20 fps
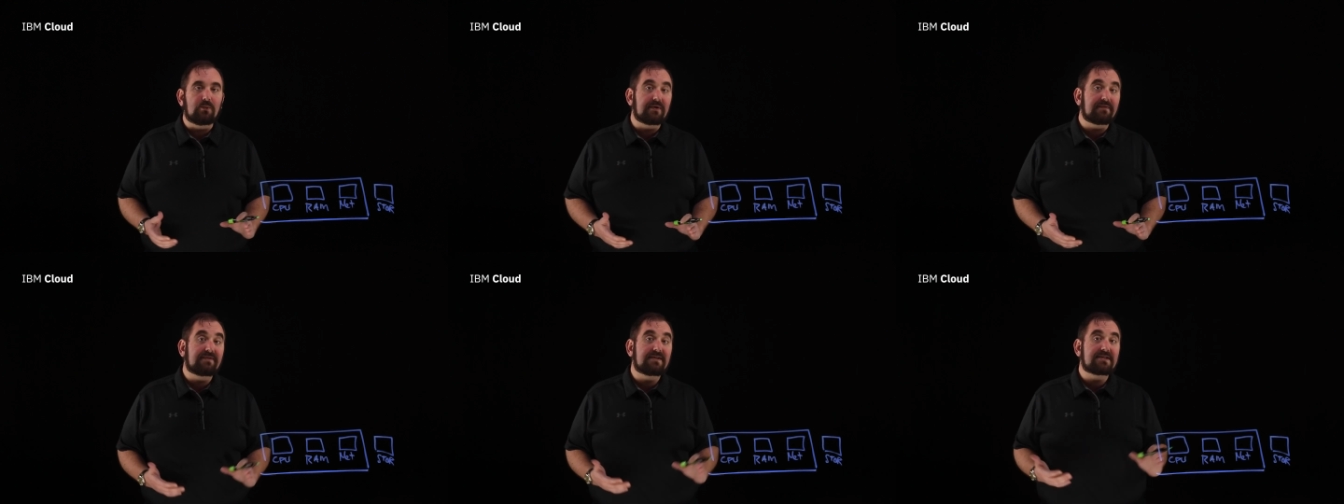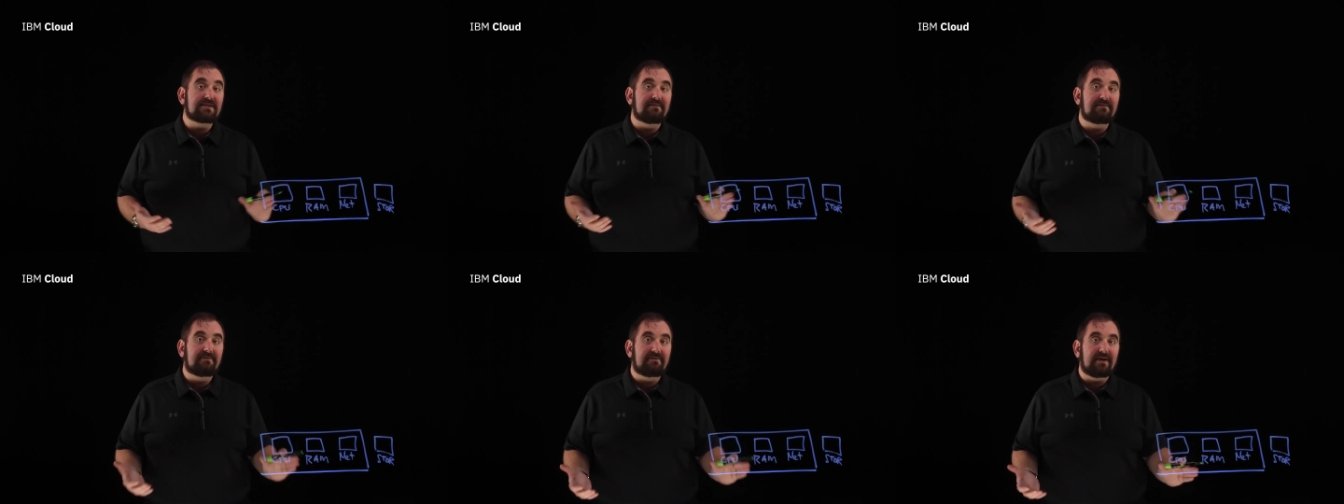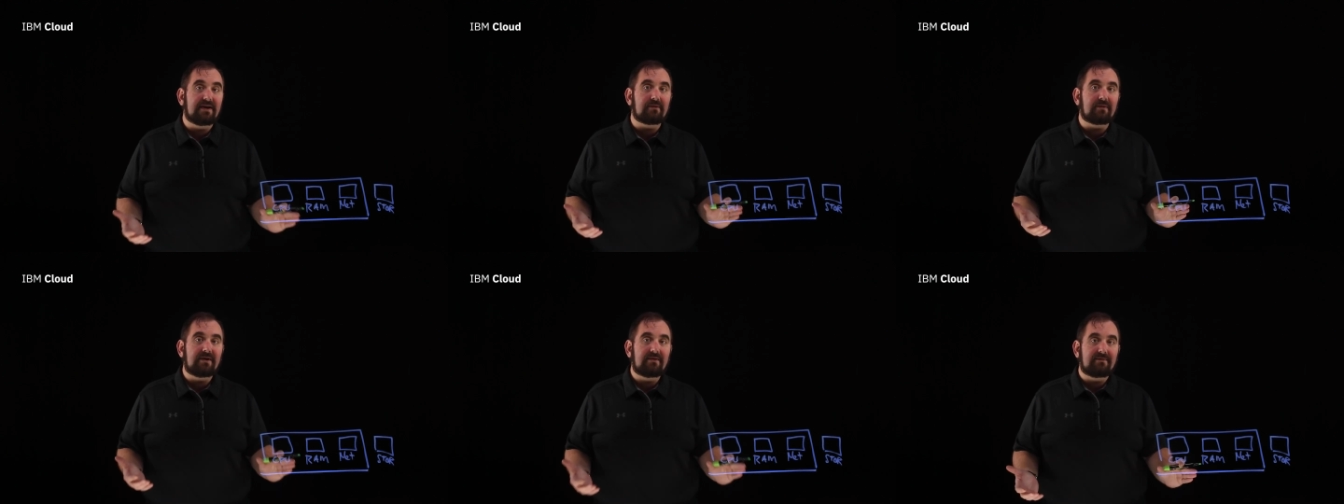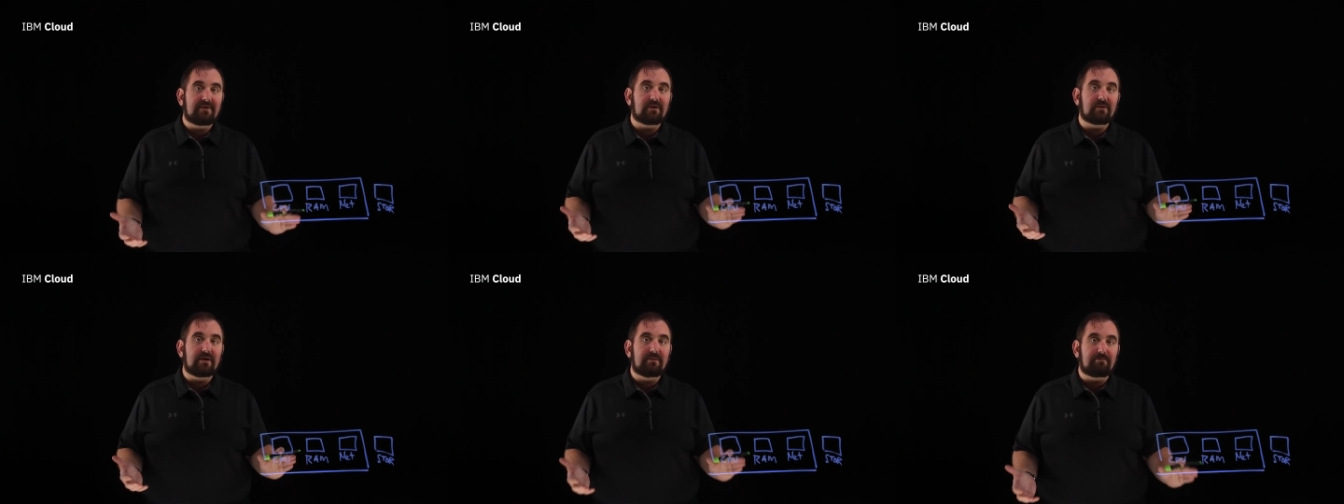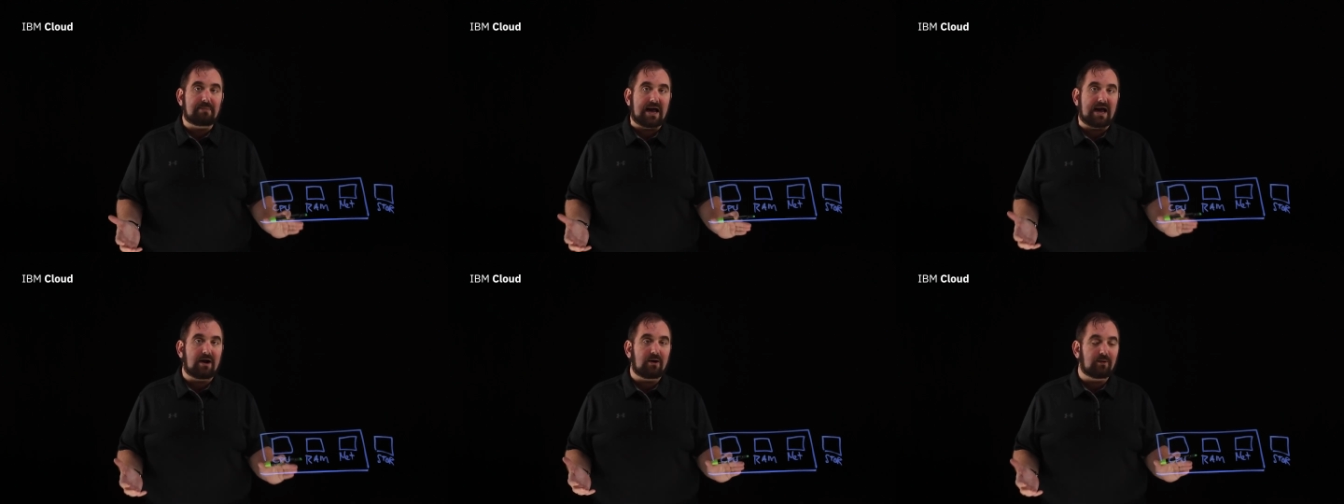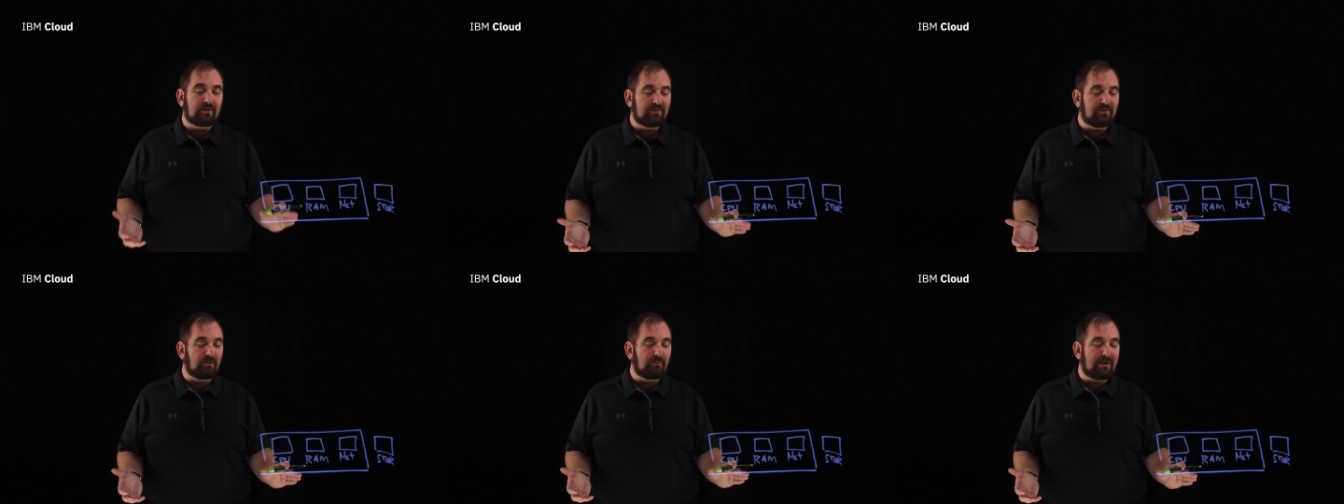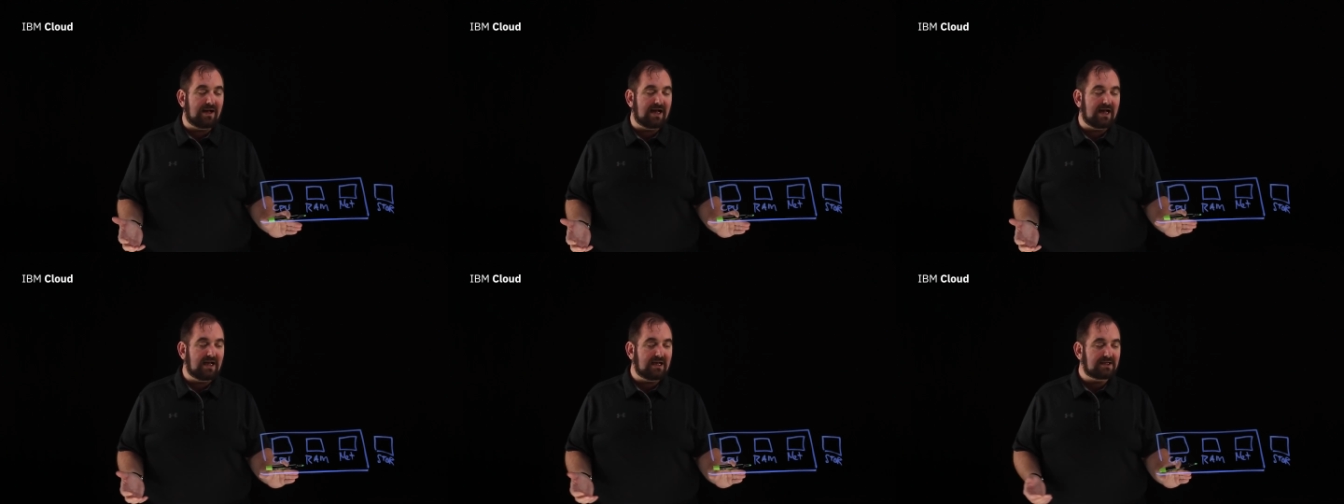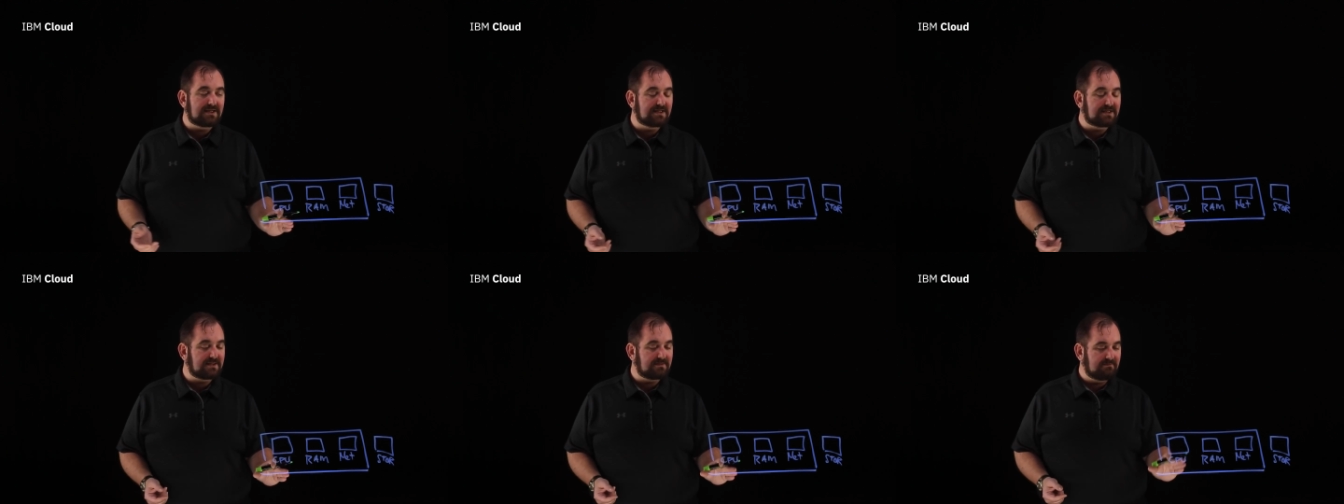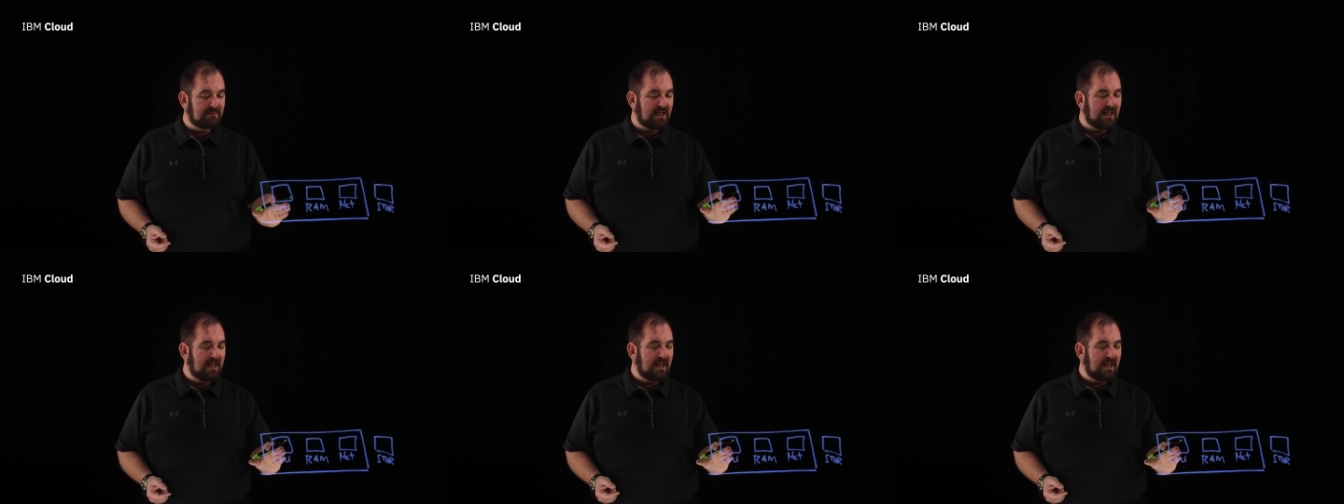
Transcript: Well, if it's a very, very powerful box,